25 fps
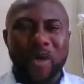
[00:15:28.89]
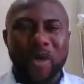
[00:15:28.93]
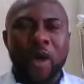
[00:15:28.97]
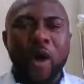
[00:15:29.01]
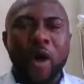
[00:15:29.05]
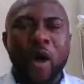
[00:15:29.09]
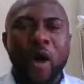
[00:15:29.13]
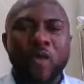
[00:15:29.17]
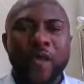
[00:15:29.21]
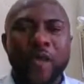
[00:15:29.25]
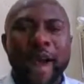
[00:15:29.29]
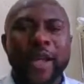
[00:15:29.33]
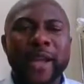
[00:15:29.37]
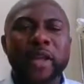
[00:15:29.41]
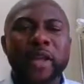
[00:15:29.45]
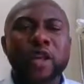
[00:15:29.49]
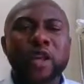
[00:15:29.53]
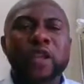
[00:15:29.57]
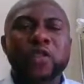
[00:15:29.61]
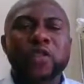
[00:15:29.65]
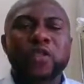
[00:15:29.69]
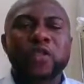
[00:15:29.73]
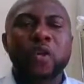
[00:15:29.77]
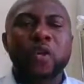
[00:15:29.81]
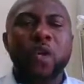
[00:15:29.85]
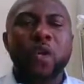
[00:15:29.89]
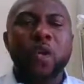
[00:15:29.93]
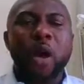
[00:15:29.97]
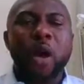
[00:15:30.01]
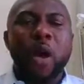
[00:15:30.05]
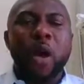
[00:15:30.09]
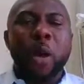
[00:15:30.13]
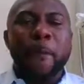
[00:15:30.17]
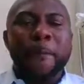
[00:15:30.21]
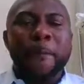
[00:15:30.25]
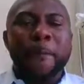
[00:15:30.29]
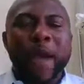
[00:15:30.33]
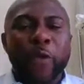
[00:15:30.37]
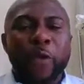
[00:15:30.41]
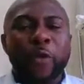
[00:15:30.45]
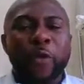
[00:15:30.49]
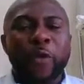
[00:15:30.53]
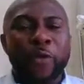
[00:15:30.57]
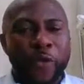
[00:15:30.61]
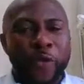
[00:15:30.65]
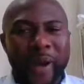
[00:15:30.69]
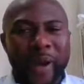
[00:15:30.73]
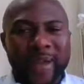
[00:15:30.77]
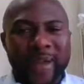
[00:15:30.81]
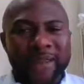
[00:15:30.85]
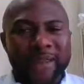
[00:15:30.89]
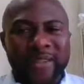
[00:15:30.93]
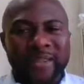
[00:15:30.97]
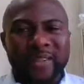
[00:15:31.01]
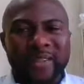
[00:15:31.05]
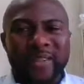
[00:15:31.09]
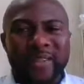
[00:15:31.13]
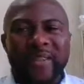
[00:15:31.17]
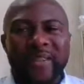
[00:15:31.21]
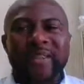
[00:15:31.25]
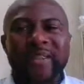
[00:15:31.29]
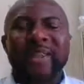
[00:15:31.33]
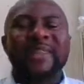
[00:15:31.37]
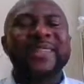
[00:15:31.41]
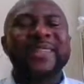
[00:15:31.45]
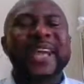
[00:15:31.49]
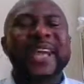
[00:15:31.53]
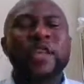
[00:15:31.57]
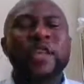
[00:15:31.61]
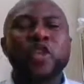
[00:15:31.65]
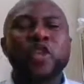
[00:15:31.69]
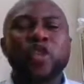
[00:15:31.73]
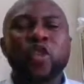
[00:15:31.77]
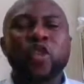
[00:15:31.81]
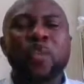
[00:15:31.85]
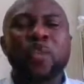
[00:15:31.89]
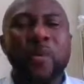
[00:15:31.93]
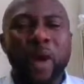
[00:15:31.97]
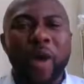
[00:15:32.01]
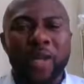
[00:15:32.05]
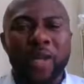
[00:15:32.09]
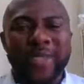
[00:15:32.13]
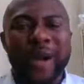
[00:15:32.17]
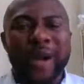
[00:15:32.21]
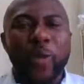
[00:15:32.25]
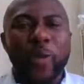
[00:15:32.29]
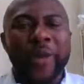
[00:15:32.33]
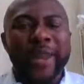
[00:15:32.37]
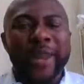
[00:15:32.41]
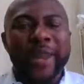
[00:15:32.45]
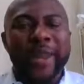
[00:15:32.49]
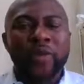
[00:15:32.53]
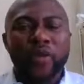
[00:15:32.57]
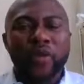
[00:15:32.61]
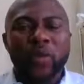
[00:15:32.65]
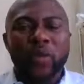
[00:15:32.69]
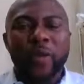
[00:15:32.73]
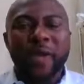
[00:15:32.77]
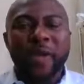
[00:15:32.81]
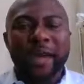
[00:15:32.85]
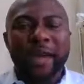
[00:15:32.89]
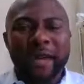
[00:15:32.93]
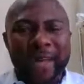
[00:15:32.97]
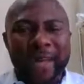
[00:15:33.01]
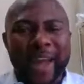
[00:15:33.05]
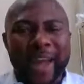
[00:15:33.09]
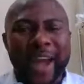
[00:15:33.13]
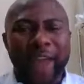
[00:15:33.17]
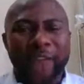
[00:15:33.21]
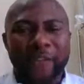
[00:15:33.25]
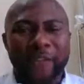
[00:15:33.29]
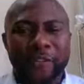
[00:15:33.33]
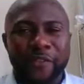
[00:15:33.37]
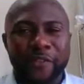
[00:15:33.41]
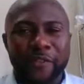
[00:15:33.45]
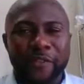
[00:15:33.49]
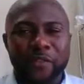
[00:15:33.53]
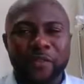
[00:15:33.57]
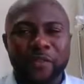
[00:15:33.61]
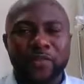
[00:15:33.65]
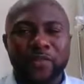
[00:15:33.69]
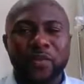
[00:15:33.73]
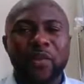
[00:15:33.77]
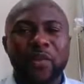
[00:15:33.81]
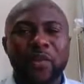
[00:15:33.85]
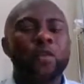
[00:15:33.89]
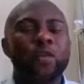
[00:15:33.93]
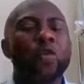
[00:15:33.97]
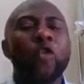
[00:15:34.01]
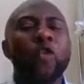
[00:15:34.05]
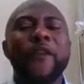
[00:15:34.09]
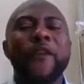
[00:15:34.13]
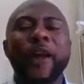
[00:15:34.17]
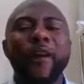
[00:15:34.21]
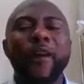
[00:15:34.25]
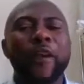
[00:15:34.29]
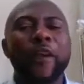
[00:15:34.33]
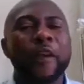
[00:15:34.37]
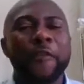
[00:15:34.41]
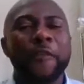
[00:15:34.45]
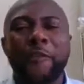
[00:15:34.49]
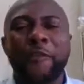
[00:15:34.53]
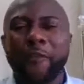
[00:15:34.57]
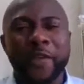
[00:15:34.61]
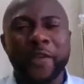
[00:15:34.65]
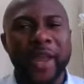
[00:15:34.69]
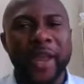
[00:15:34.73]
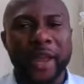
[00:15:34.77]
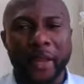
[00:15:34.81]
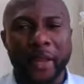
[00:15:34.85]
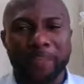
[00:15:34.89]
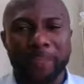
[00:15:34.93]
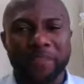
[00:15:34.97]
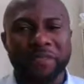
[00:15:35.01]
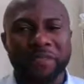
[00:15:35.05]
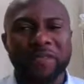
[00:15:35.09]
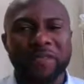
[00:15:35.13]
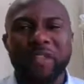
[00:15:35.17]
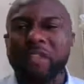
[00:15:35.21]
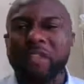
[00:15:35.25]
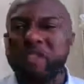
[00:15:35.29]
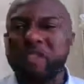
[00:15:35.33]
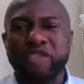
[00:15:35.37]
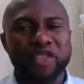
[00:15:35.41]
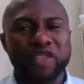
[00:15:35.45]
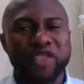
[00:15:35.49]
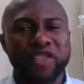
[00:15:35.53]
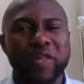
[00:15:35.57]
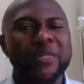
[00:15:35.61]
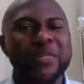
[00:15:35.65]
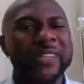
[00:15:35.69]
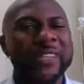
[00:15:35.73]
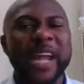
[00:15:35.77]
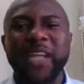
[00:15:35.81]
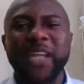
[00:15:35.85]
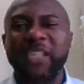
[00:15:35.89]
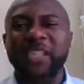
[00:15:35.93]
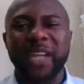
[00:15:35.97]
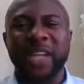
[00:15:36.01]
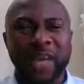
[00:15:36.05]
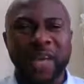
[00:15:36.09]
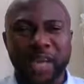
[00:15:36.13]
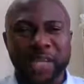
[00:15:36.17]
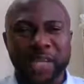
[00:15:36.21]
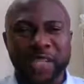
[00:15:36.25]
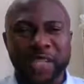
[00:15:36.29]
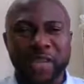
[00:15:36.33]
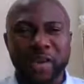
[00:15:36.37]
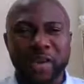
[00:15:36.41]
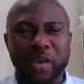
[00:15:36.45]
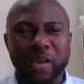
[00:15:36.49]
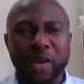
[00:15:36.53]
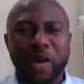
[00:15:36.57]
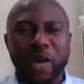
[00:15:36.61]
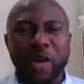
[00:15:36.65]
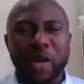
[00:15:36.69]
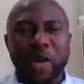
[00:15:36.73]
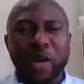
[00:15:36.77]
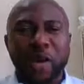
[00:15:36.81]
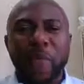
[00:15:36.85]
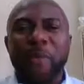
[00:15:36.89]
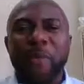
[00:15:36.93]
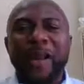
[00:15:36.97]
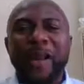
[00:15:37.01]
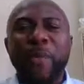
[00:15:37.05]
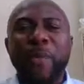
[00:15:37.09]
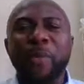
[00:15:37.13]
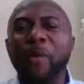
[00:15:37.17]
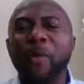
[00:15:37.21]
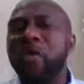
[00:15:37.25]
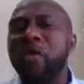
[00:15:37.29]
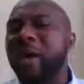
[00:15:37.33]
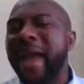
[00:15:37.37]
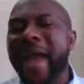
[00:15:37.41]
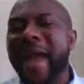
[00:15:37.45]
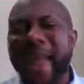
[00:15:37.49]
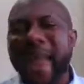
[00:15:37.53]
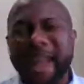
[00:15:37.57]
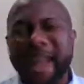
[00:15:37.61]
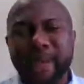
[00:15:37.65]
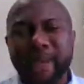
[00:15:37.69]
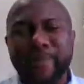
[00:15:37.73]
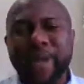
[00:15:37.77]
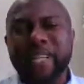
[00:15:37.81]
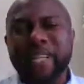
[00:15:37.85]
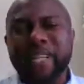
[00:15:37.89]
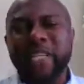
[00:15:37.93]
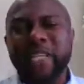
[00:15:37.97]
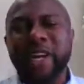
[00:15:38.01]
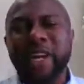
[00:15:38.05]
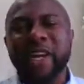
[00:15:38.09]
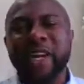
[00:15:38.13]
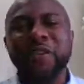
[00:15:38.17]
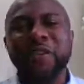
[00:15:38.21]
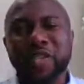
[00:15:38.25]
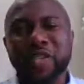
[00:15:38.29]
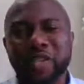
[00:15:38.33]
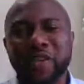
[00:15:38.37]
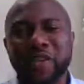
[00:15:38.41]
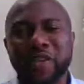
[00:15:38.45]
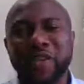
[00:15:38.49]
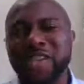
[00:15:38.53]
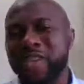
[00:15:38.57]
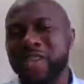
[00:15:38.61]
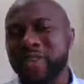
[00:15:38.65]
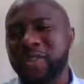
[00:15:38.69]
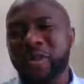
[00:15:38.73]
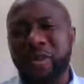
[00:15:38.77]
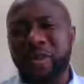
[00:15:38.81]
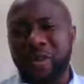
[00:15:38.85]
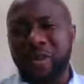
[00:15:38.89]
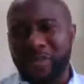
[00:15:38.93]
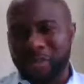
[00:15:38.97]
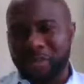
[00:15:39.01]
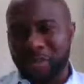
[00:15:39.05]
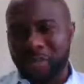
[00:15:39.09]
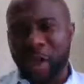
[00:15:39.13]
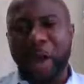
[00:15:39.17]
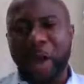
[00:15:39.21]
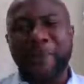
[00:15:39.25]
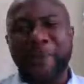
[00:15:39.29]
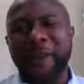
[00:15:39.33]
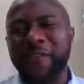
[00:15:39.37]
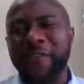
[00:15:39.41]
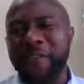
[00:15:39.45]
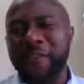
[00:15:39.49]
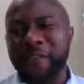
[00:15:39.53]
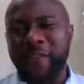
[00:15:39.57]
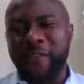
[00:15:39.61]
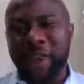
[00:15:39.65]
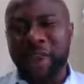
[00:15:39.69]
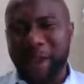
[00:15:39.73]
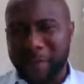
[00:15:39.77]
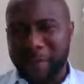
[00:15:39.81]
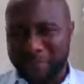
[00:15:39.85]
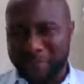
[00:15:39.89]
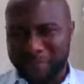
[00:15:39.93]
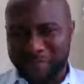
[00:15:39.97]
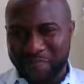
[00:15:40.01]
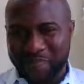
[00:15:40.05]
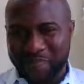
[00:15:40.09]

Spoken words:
All right. So, my good friends, there's so much that we can do in life to overcome fear, stress, and challenge. But I'm going to end by sharing with you a story about fear.